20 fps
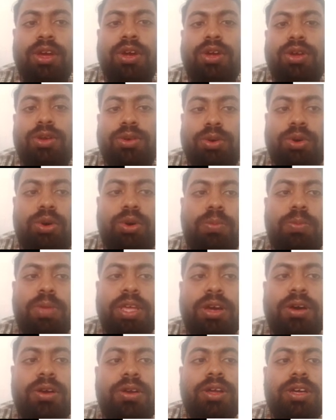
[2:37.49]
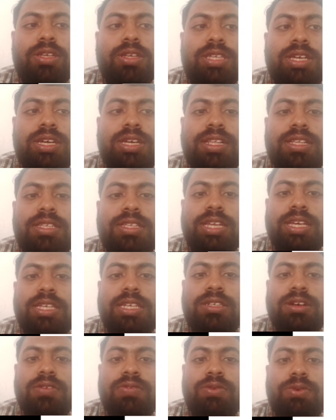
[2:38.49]
to go beyond a single
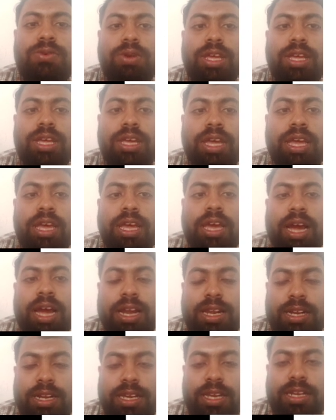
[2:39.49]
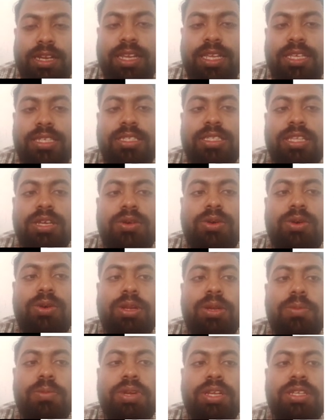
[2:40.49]
stage of cooling, and it can reach the low
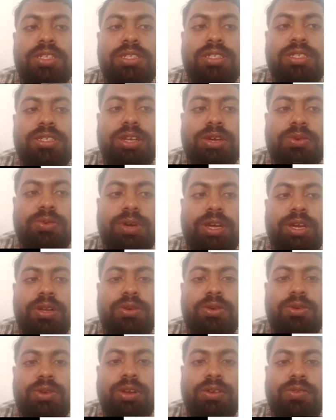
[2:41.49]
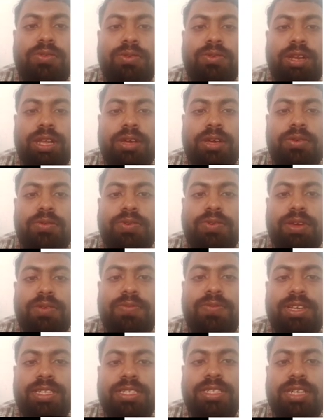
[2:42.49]
temperatures required to liquefy
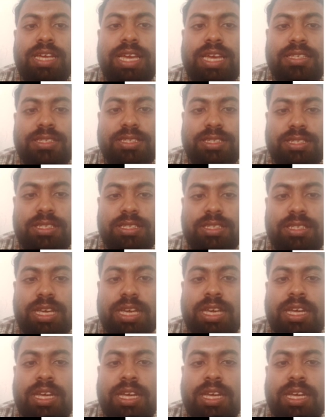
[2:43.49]
fixed gases.